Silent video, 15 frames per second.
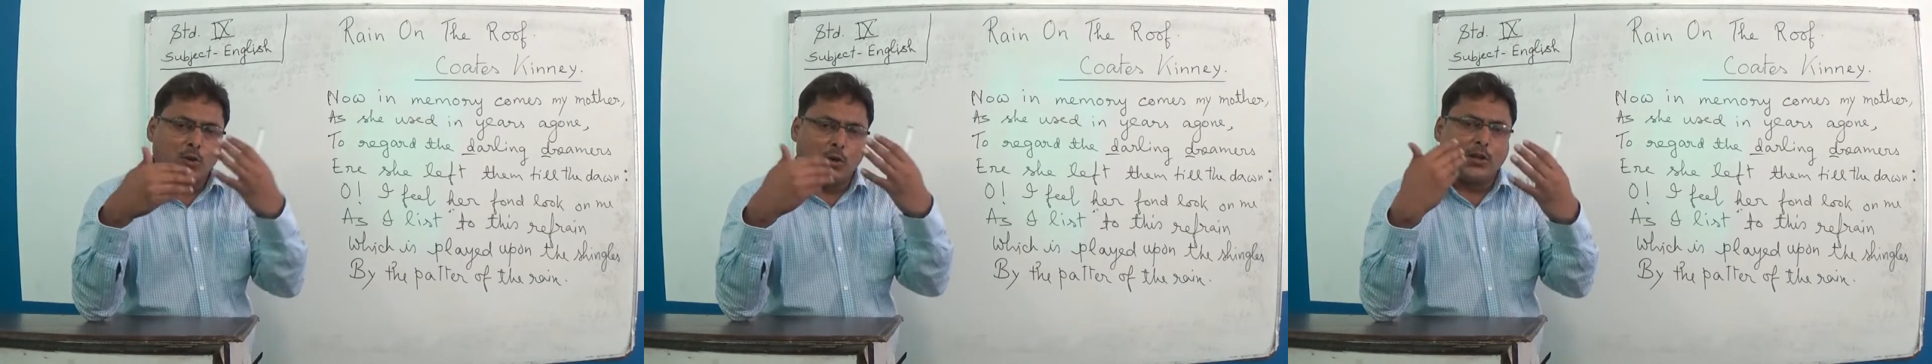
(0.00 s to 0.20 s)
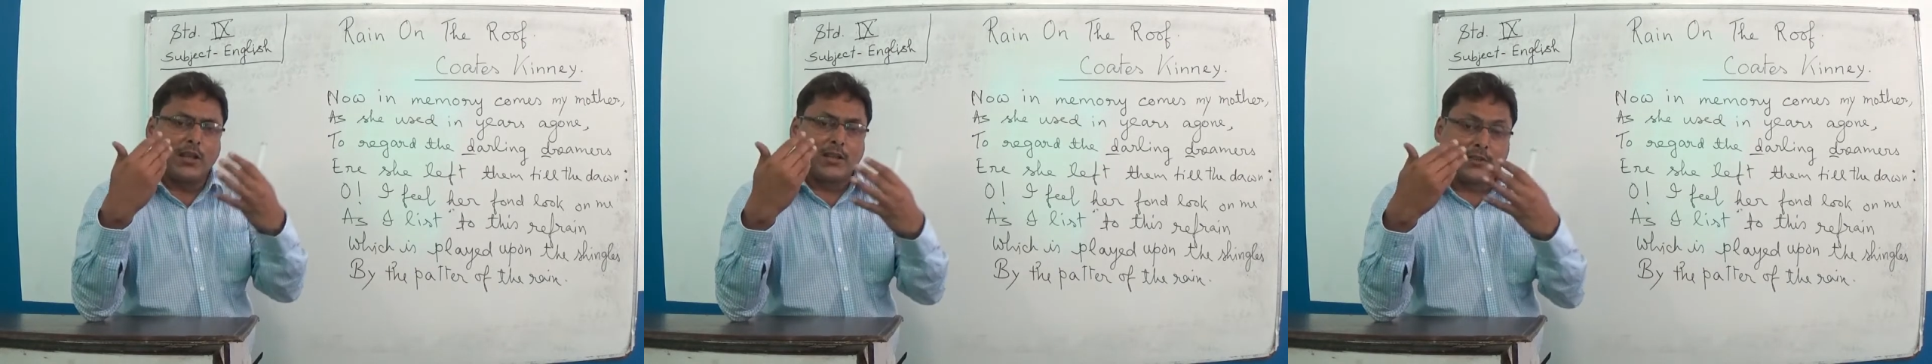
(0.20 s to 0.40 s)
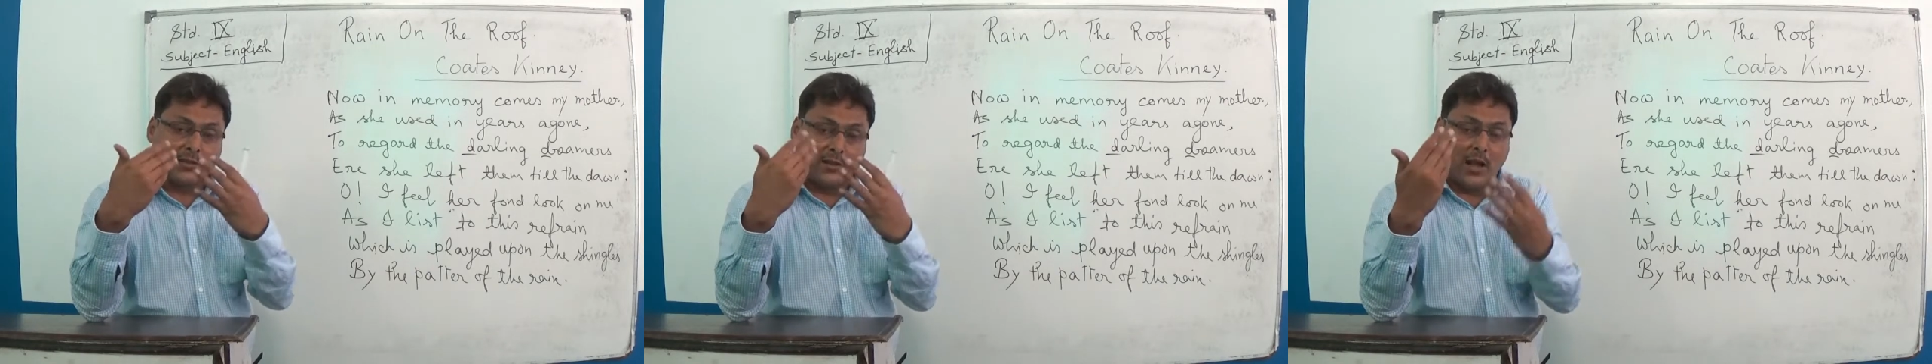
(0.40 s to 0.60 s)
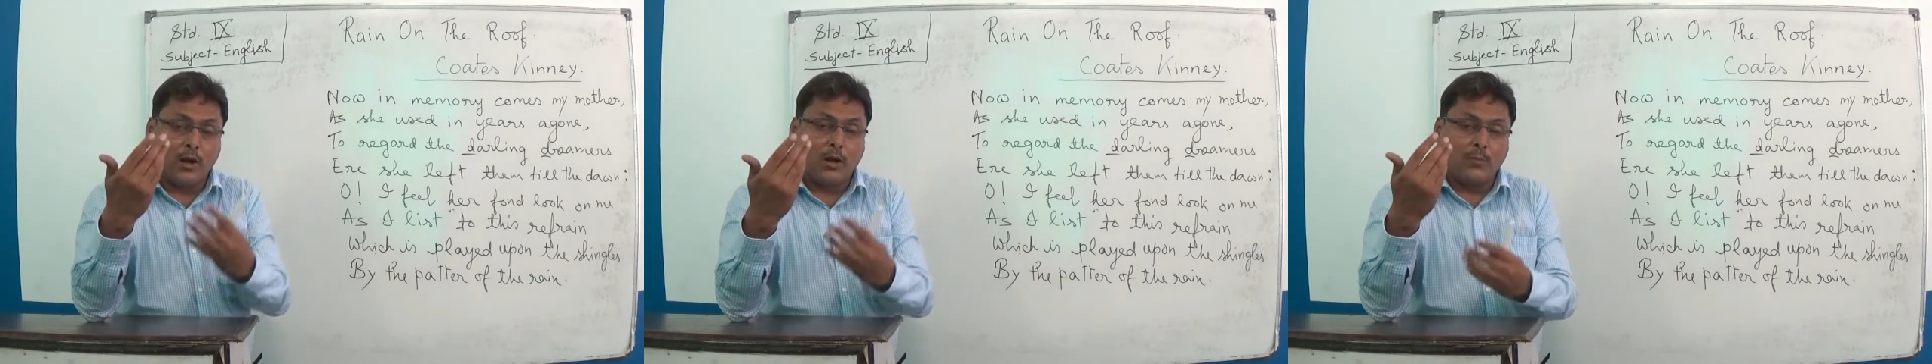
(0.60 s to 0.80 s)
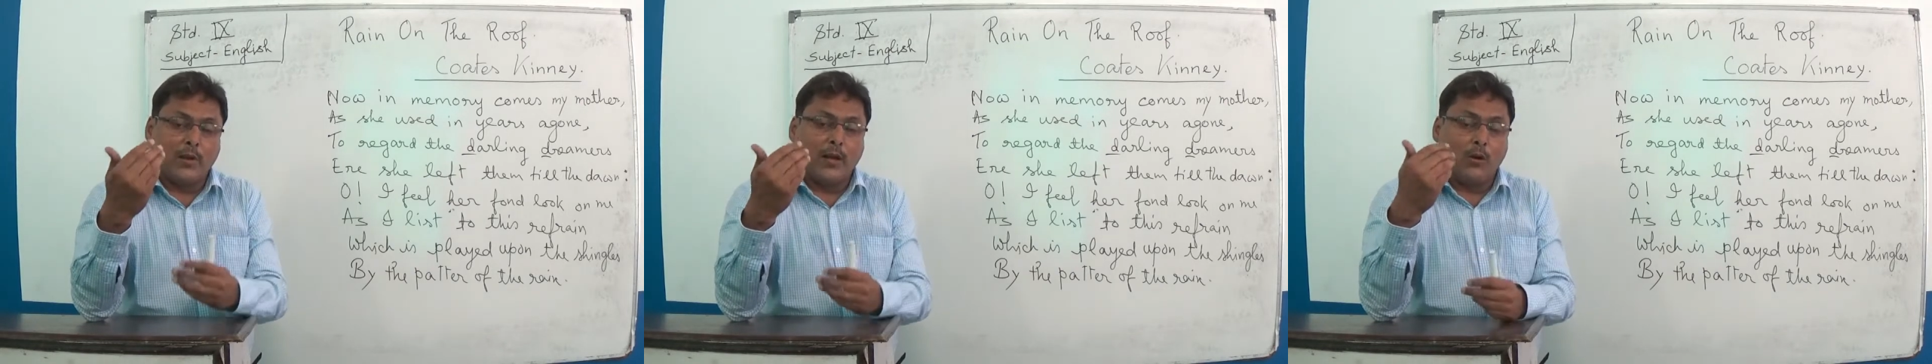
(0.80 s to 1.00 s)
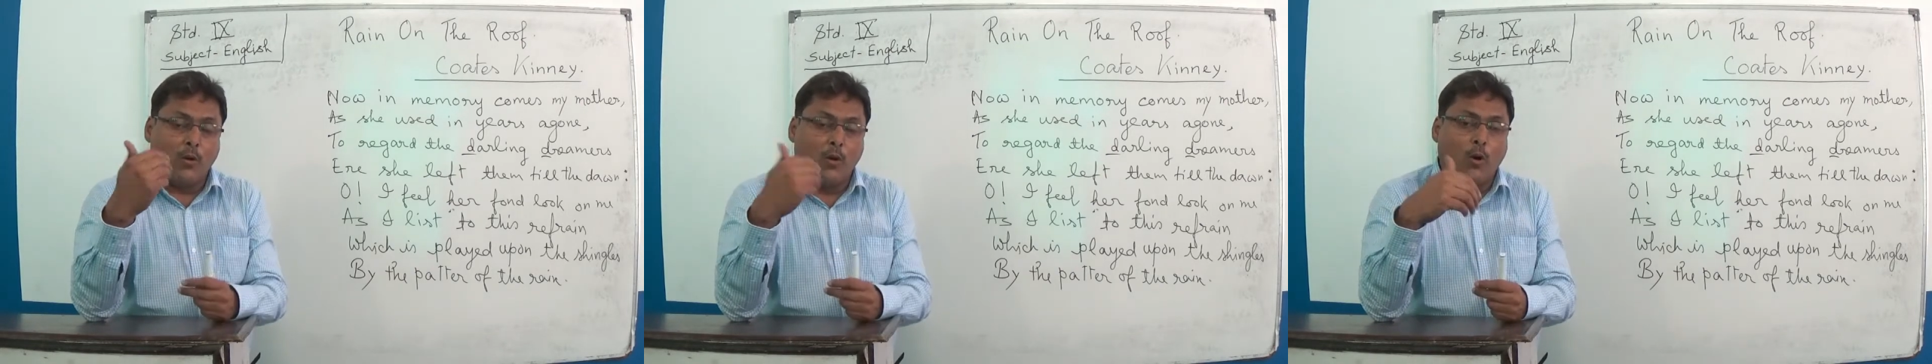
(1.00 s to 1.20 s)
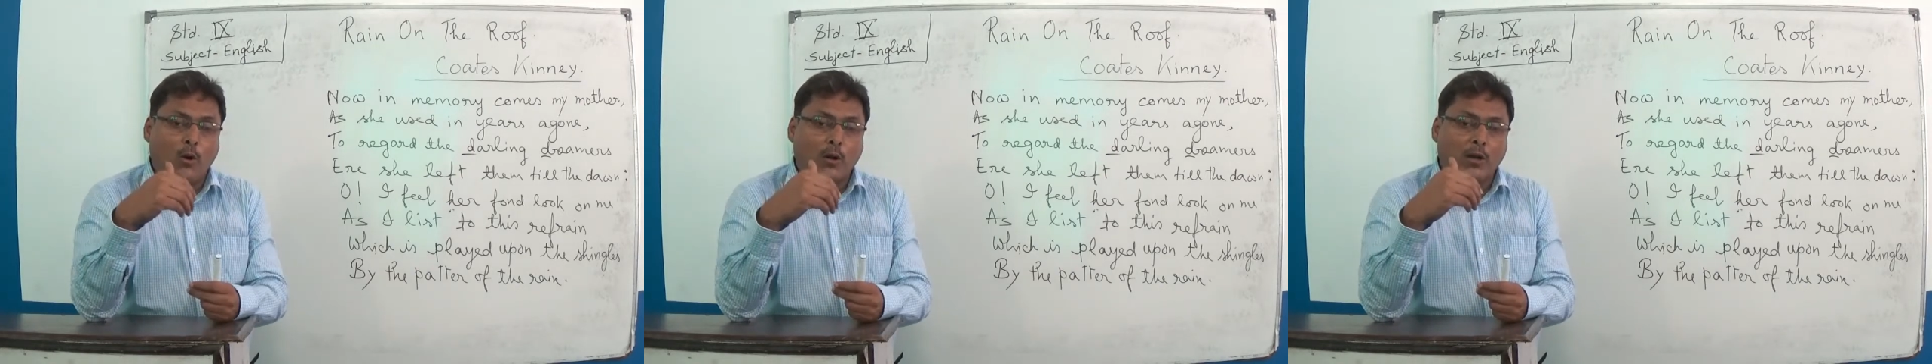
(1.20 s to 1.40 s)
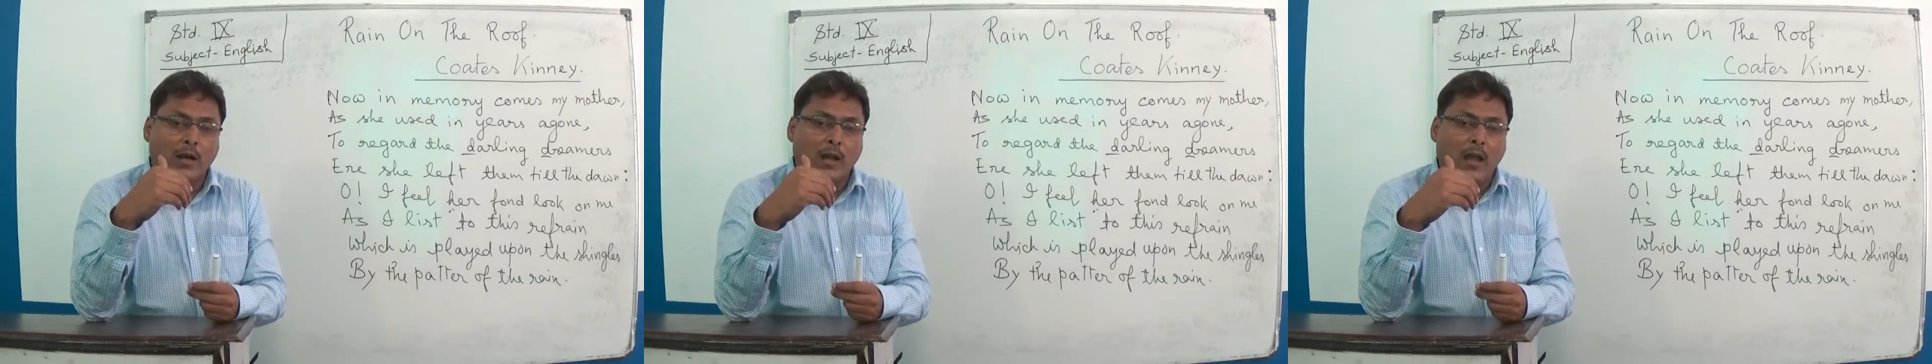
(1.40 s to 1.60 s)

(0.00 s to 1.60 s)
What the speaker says: or the Son of the God.